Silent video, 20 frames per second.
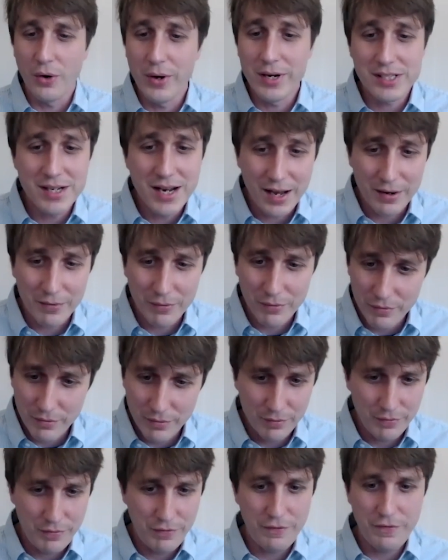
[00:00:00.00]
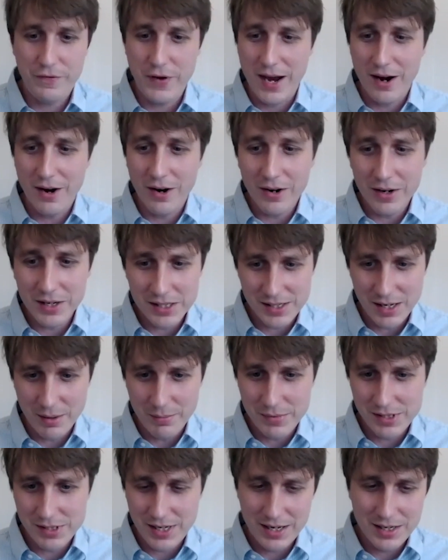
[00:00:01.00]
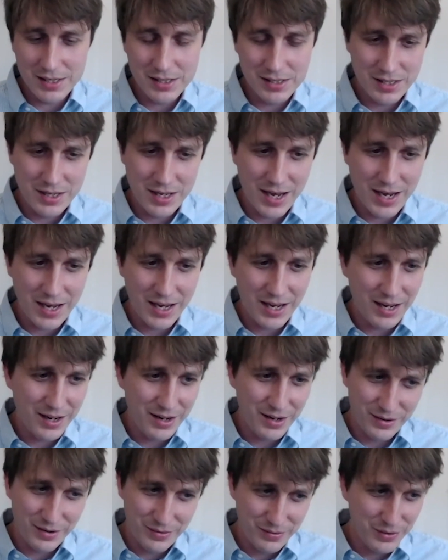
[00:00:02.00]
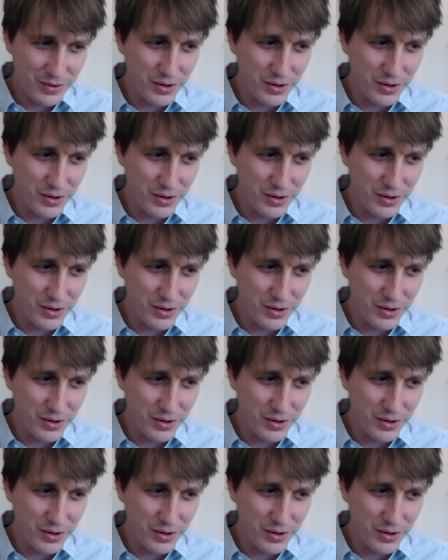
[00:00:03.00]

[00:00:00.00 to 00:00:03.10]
it's not fair in some sense that,